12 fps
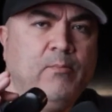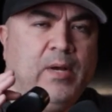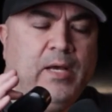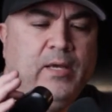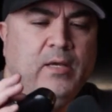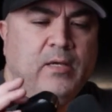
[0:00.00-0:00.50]

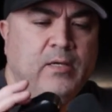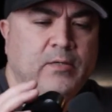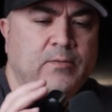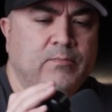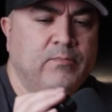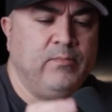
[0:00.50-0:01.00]

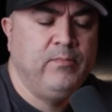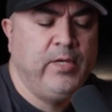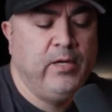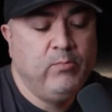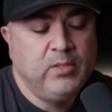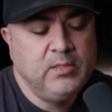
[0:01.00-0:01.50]
my
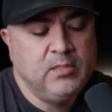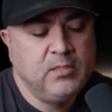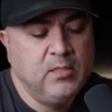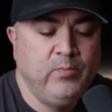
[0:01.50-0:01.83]
earbuds.